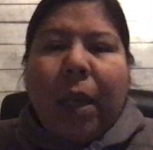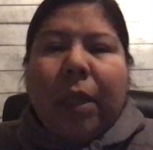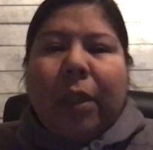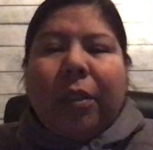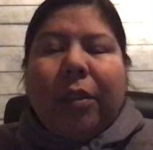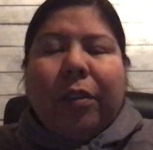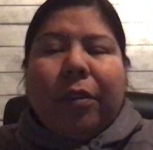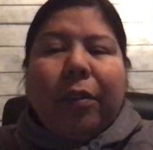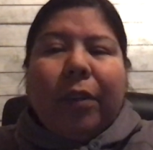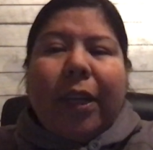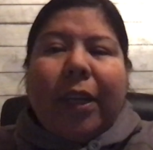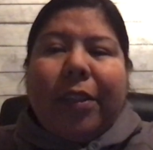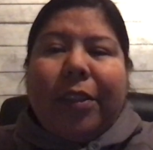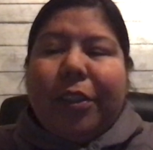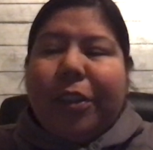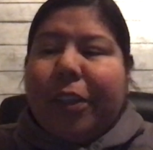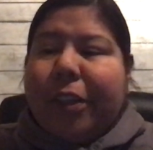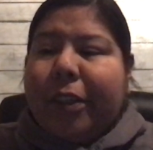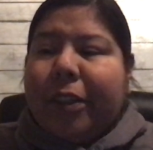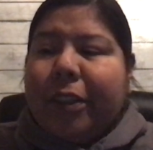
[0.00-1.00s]
So
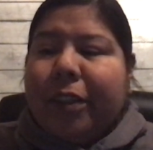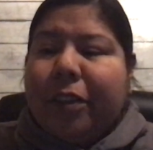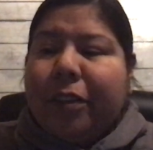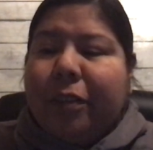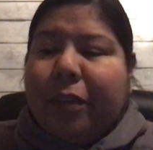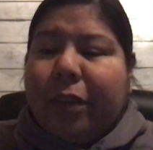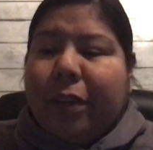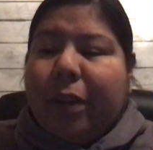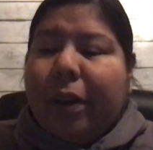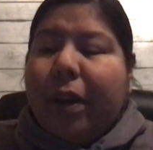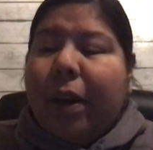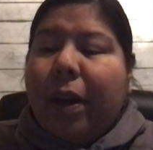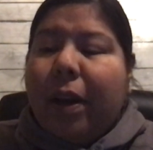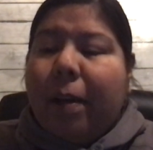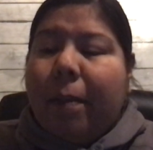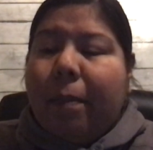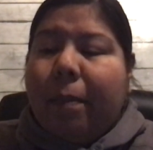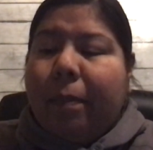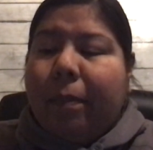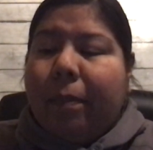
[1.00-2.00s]
last year, just
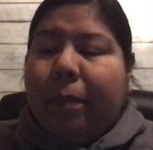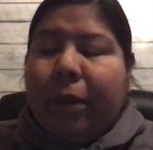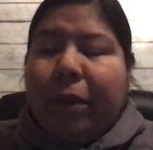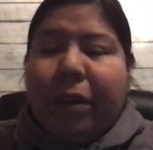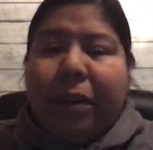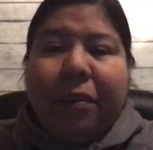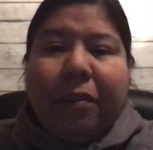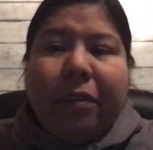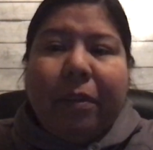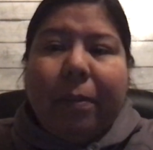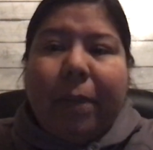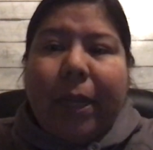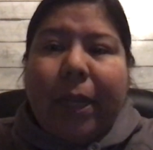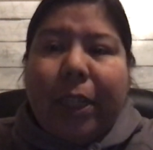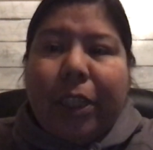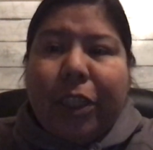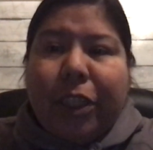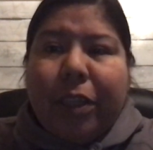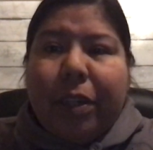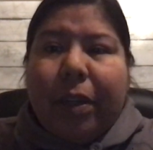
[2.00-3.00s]
for your
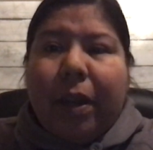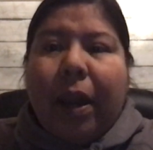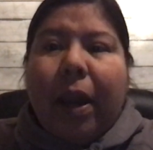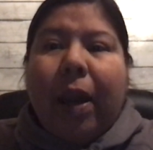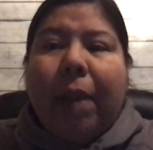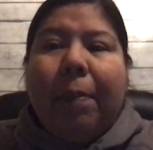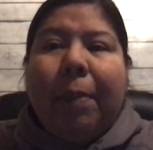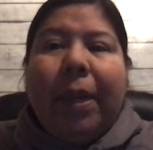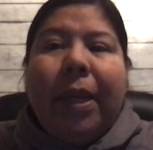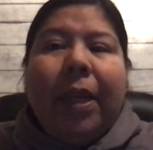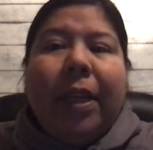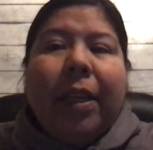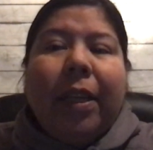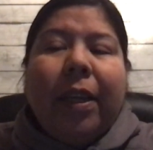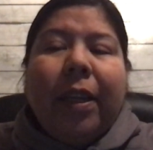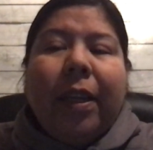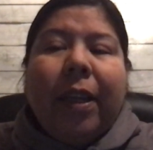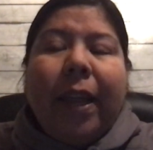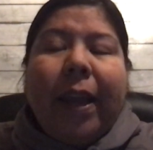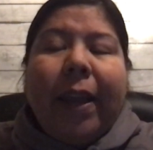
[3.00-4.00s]
information, I made
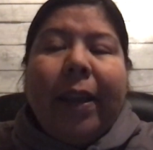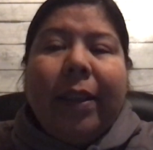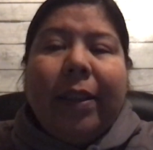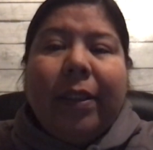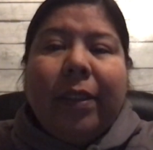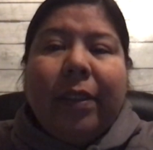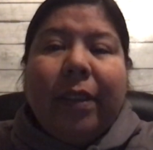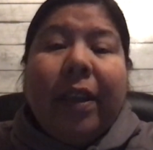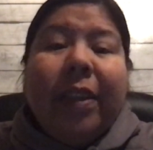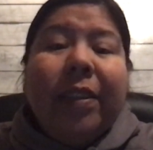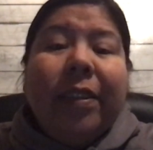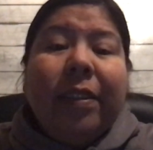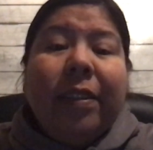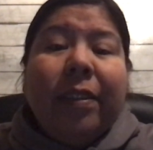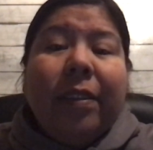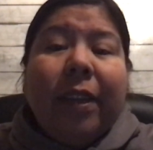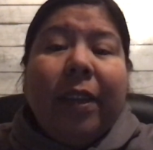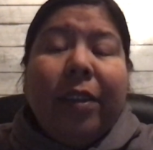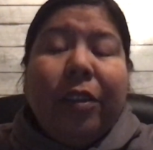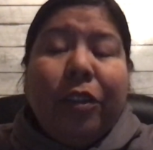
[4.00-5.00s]
an X
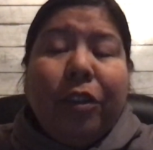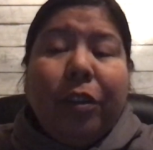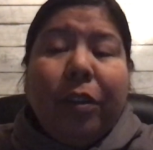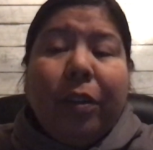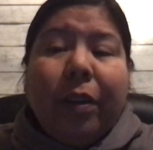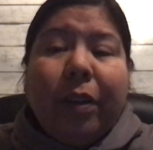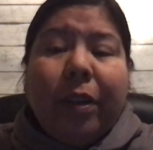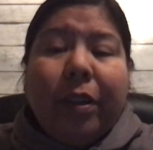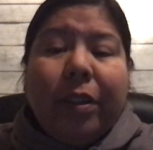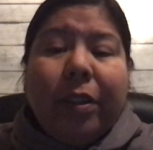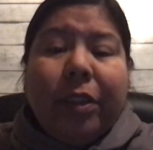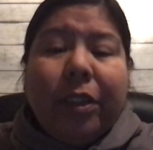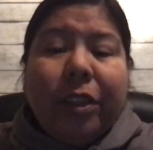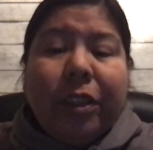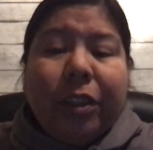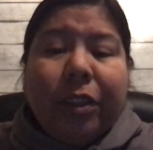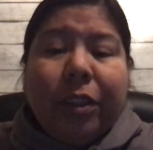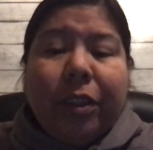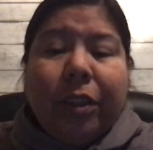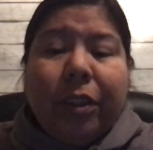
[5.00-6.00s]
size extra large
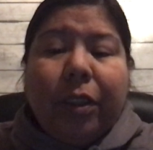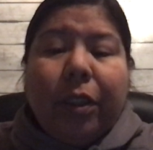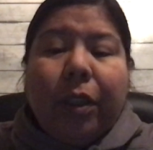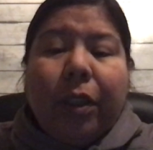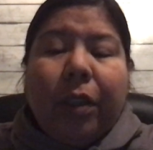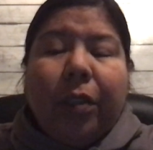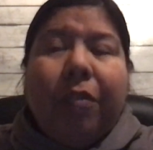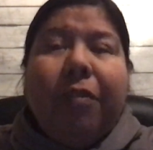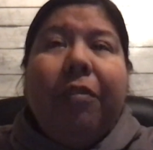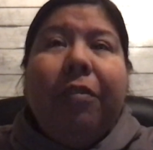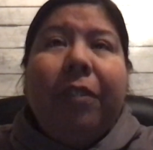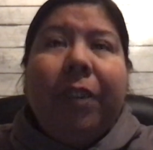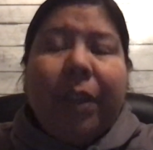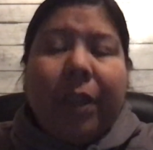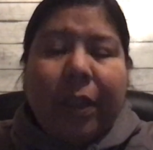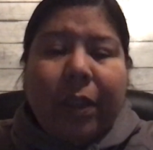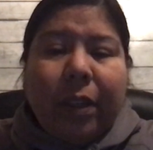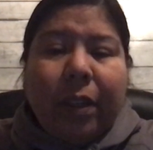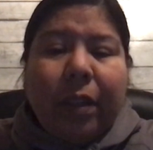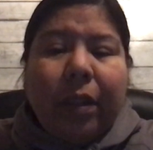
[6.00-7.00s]

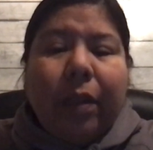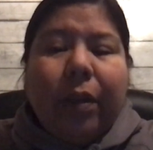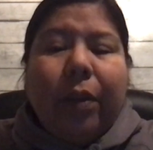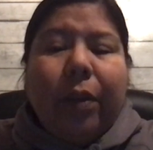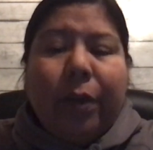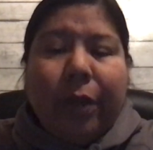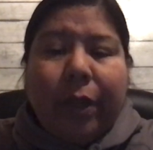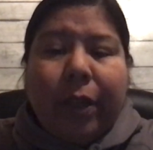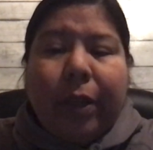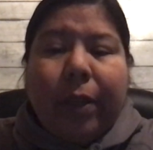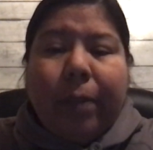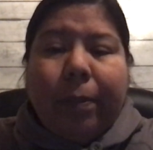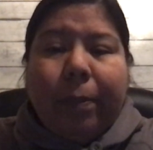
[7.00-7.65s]
fitted hoodie.